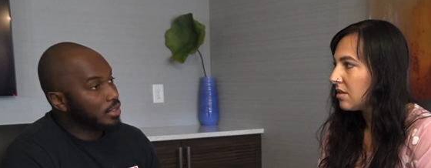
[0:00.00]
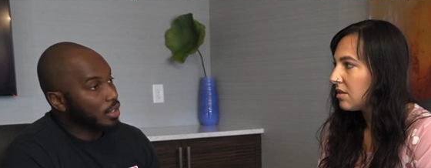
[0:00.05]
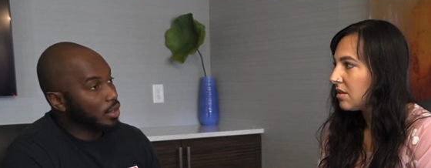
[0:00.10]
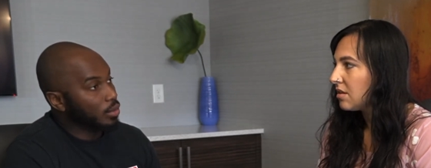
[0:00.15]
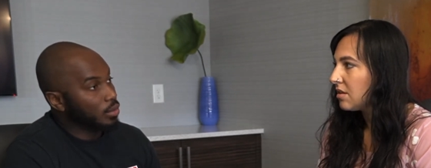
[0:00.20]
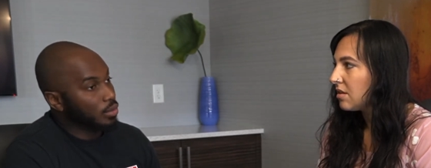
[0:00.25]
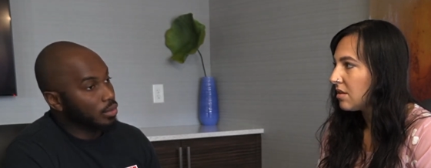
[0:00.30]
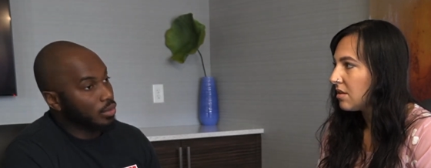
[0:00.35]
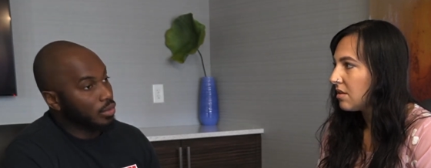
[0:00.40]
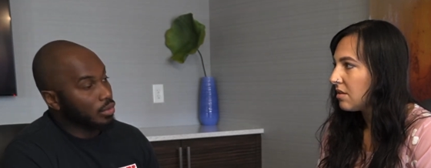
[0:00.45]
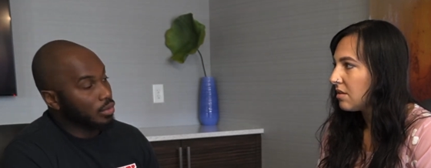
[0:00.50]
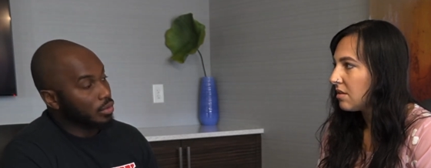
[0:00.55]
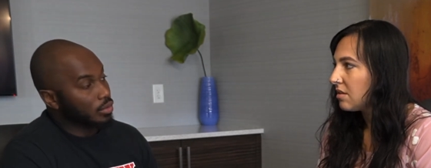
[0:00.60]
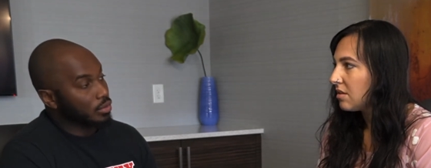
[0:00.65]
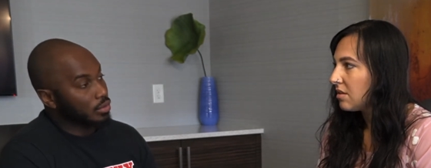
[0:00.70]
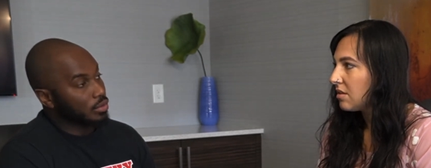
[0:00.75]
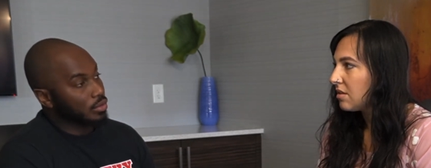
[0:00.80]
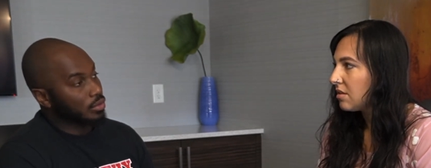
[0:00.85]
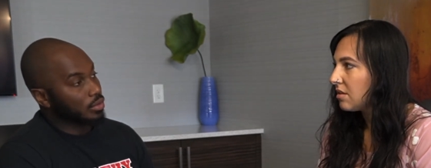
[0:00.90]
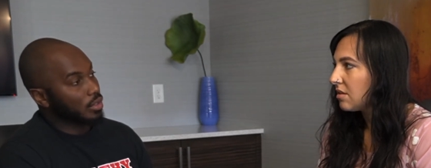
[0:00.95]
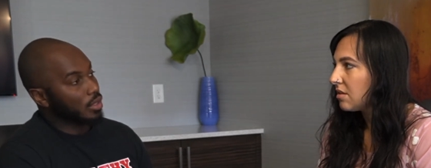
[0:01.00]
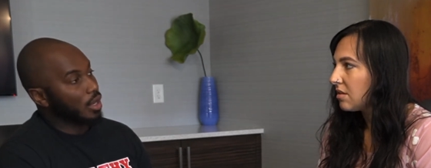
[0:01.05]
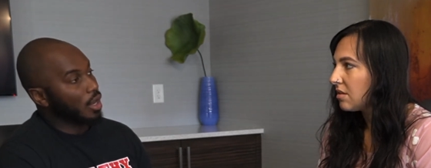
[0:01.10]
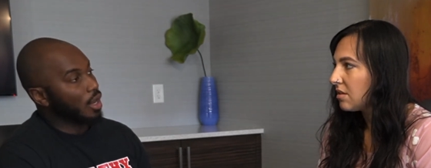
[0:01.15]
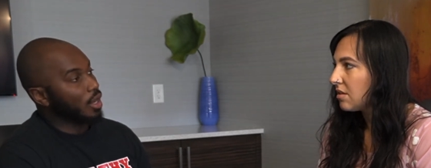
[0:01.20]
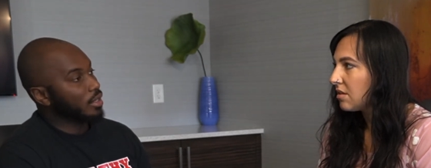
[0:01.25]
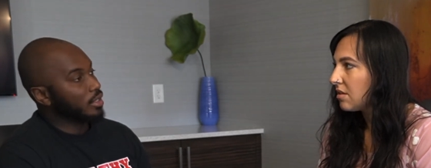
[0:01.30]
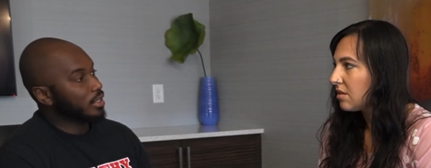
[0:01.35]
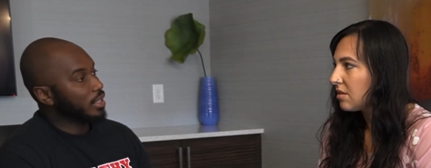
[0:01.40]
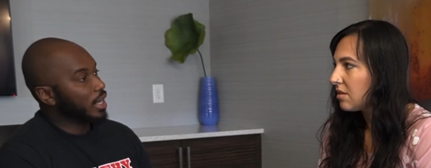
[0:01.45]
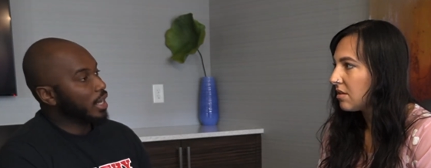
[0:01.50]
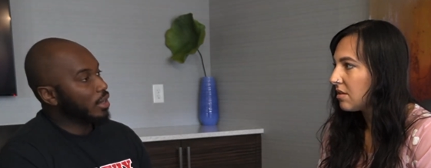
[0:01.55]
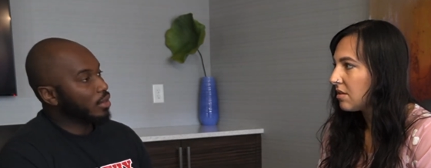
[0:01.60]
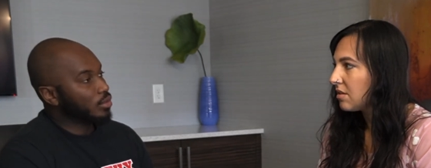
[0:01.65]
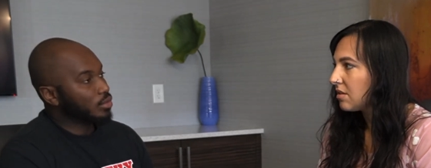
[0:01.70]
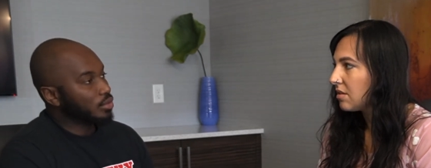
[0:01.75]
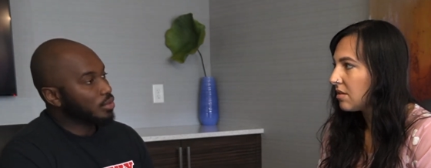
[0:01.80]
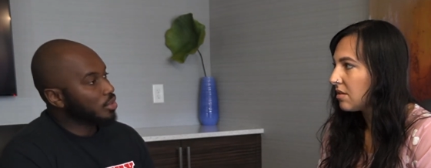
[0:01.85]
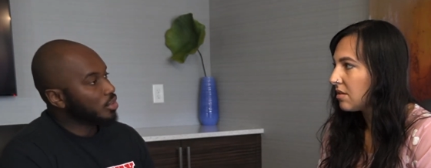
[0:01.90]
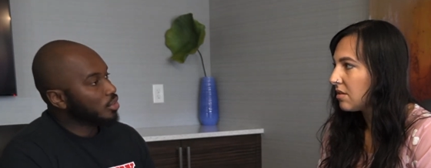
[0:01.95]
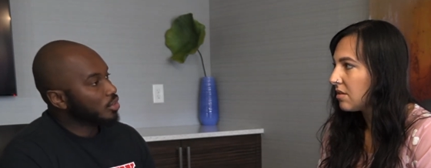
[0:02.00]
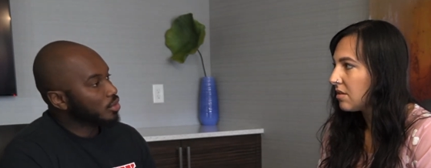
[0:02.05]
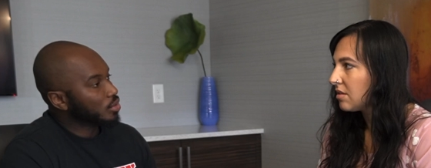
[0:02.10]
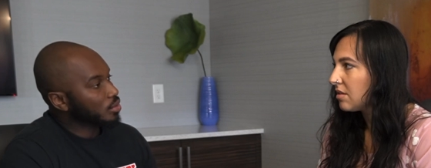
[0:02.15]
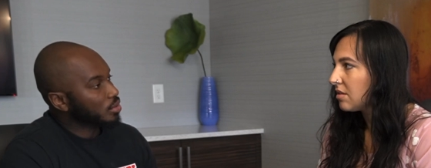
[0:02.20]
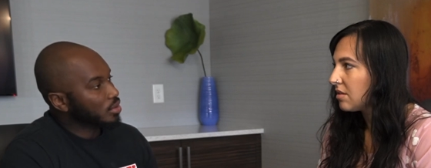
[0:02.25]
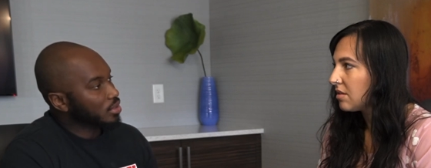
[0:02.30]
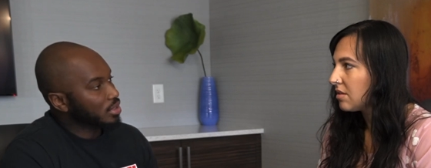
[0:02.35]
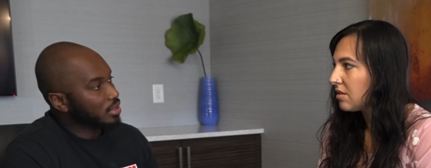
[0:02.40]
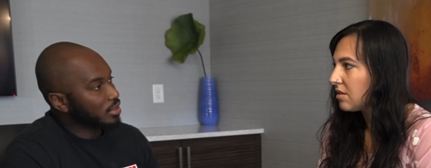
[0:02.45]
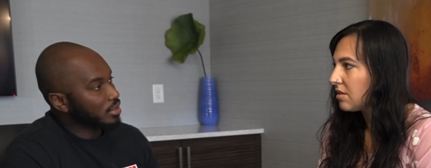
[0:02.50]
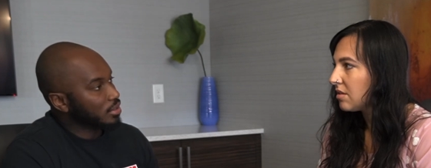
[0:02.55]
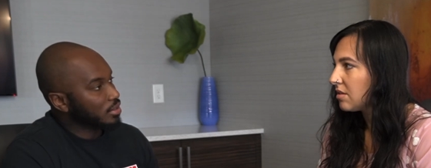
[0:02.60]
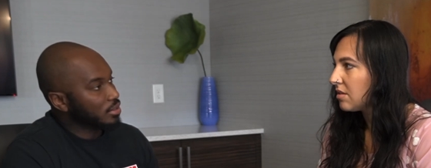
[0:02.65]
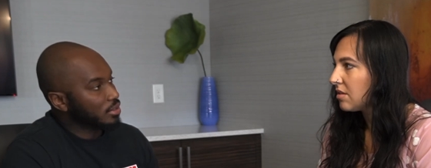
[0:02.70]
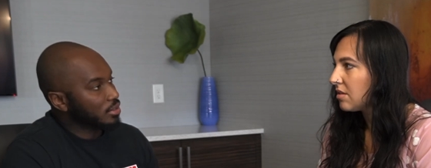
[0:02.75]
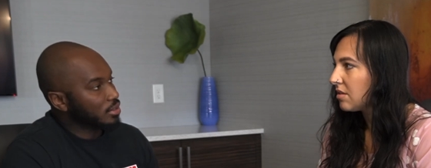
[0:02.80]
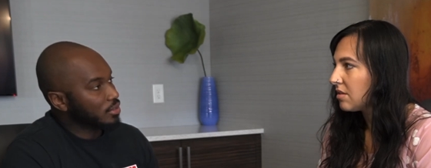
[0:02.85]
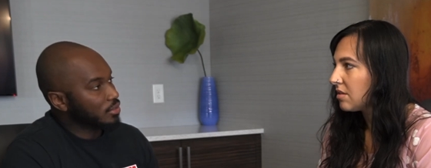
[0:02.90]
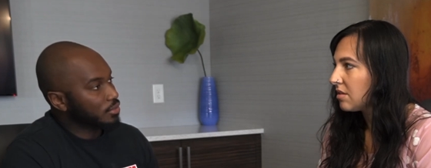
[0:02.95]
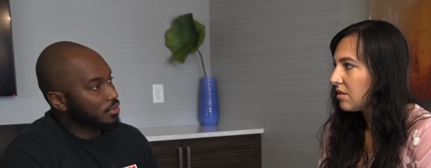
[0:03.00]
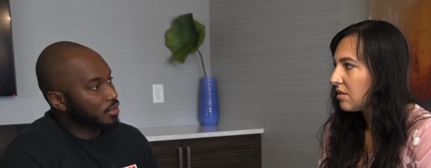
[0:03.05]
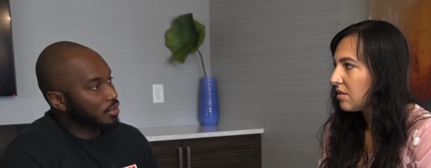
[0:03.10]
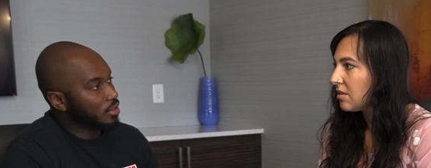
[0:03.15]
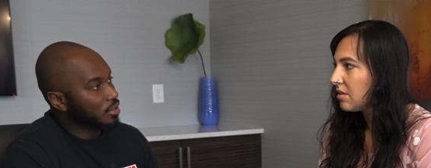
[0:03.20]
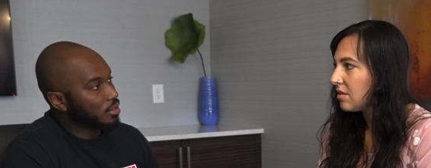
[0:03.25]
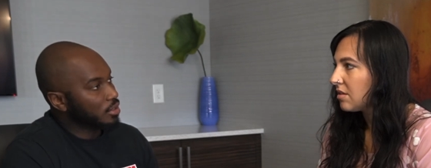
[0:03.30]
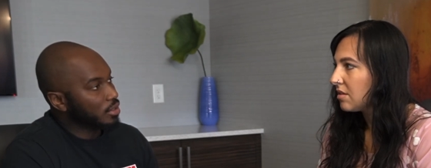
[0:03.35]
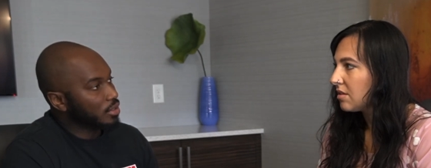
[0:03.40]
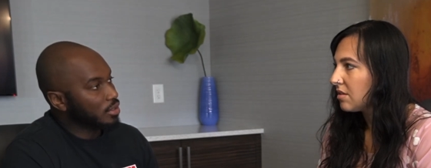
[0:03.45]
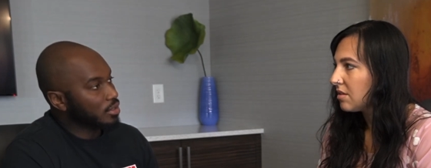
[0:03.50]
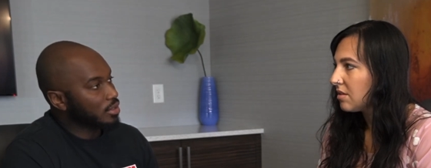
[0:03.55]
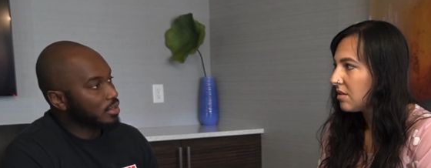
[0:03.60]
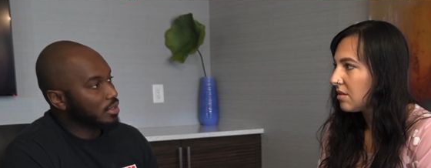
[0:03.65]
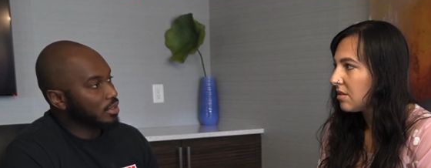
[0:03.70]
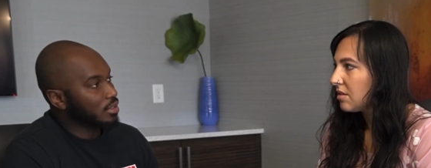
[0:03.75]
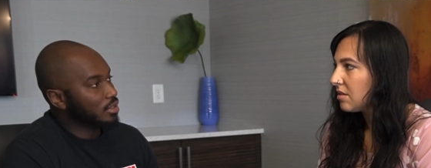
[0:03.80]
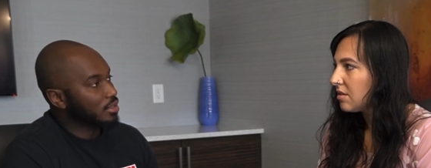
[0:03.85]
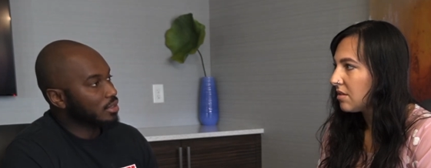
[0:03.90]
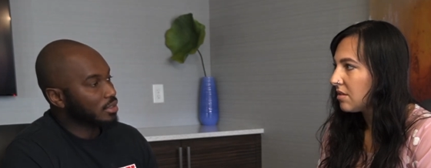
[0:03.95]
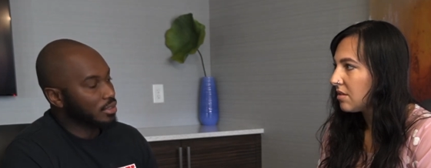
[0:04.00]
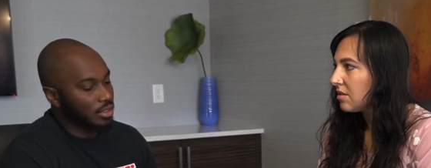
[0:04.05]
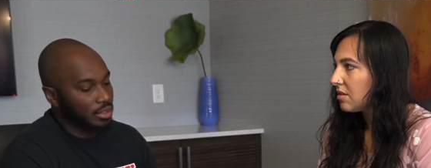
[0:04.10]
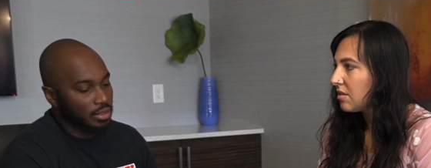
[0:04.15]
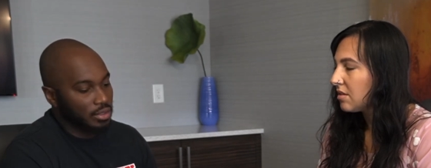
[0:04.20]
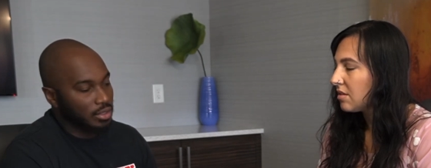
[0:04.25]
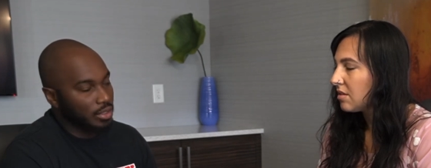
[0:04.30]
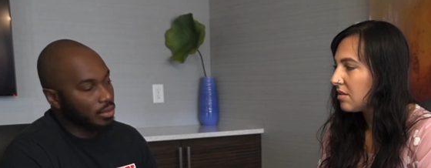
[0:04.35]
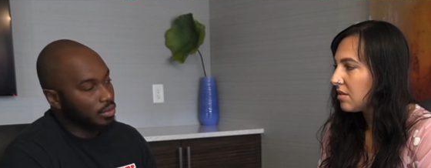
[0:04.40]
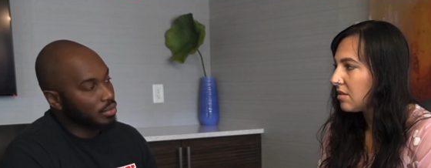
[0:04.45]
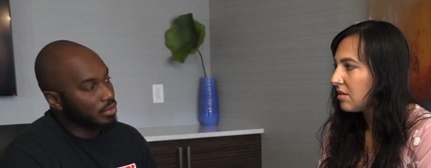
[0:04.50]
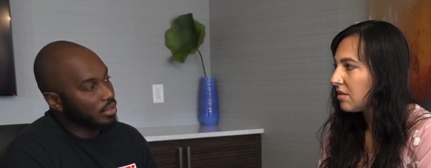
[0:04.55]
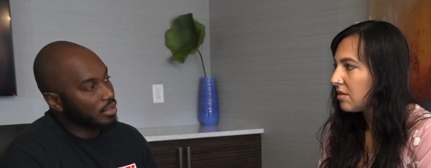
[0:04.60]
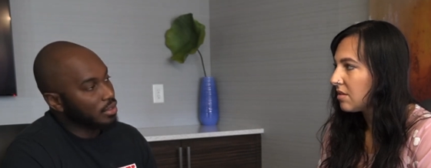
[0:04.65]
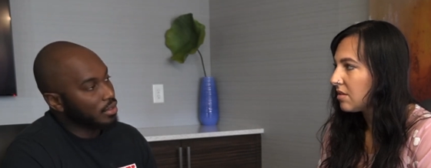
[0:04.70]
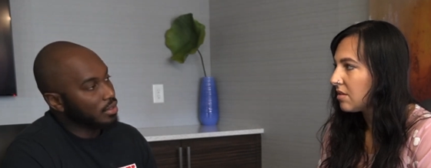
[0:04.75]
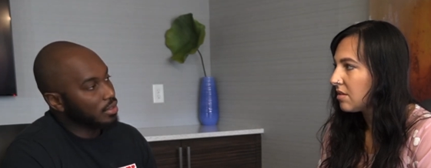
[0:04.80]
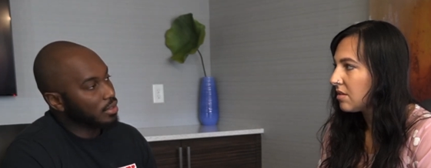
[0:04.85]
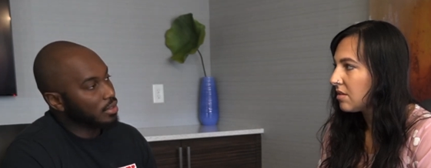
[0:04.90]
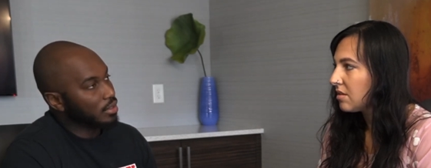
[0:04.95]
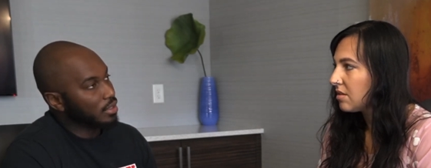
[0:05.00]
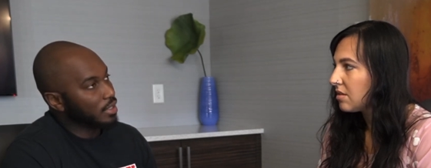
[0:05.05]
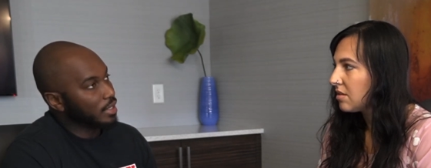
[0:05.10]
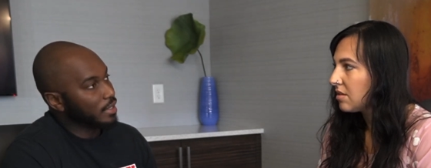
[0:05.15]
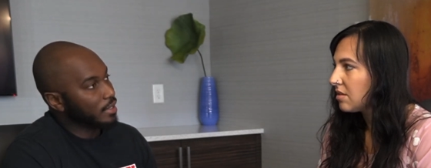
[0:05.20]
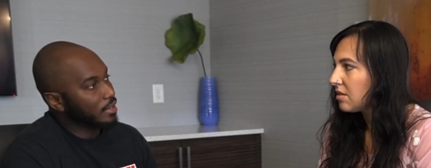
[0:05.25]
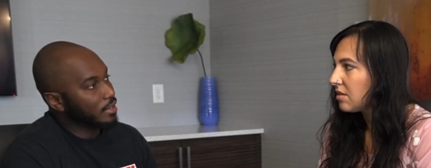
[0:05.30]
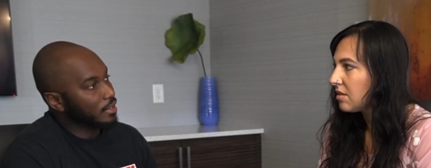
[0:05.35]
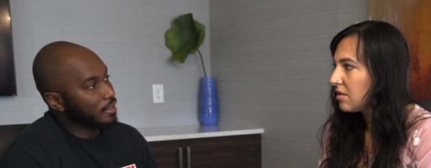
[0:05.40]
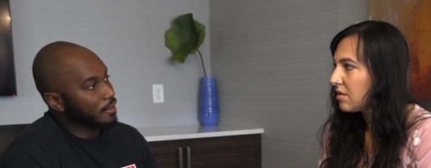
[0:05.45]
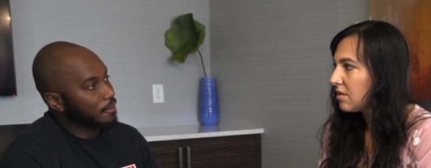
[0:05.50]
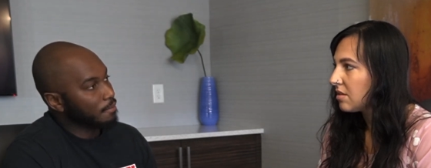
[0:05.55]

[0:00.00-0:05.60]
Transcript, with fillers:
Speaker 1: they will cut down resources for the nurses, or they will either like